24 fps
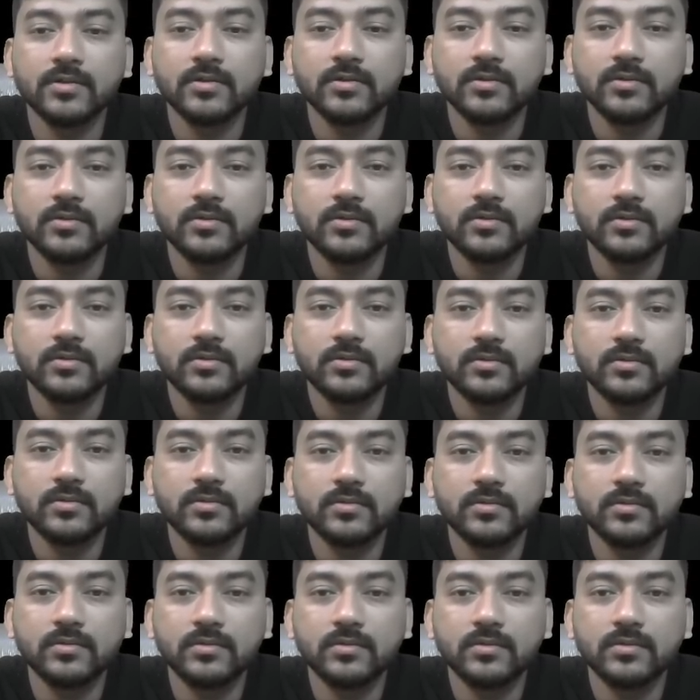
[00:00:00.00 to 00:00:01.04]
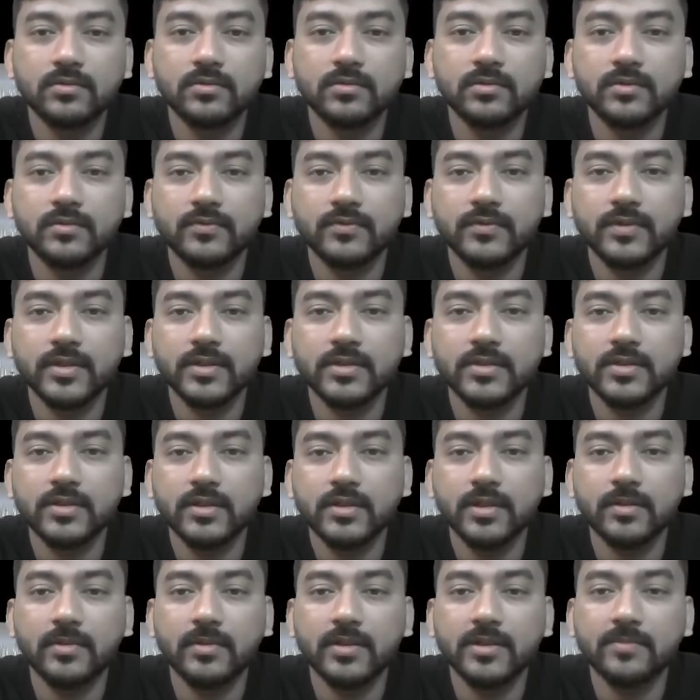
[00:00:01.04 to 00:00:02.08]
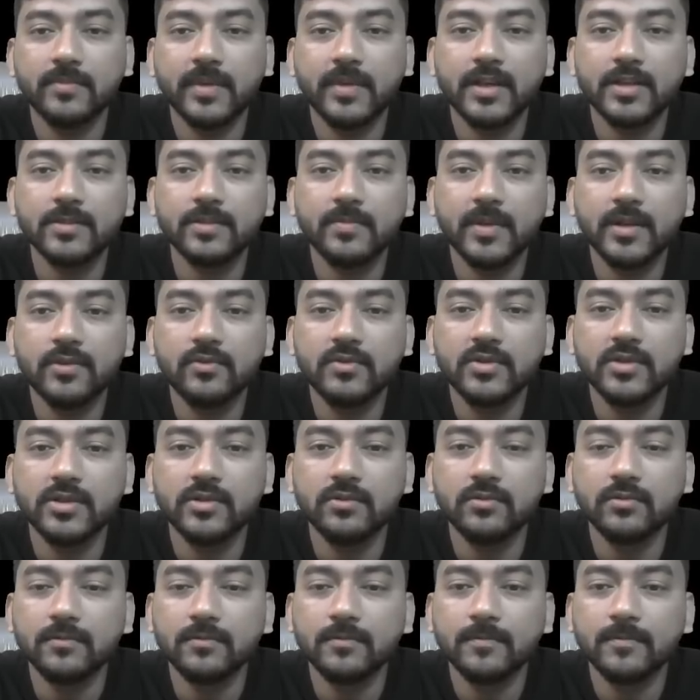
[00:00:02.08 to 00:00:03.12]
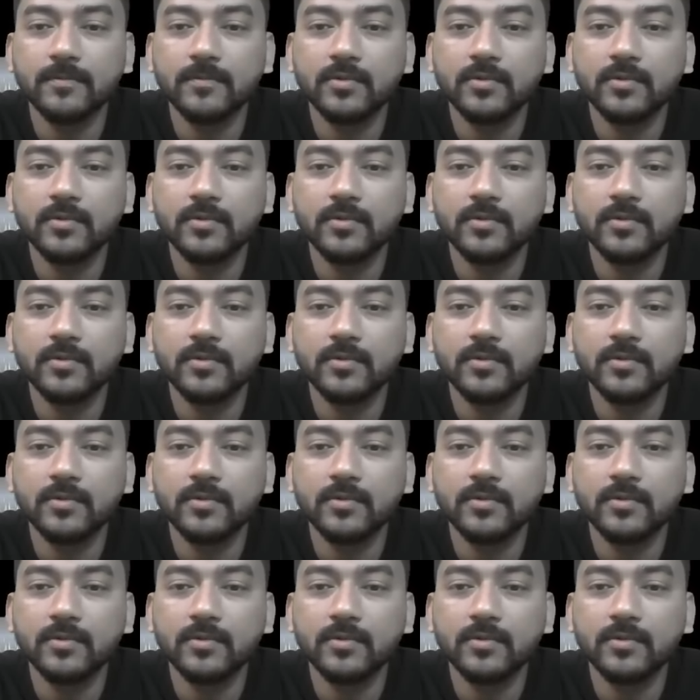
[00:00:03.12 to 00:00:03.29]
So the first interval is minus pi to 0.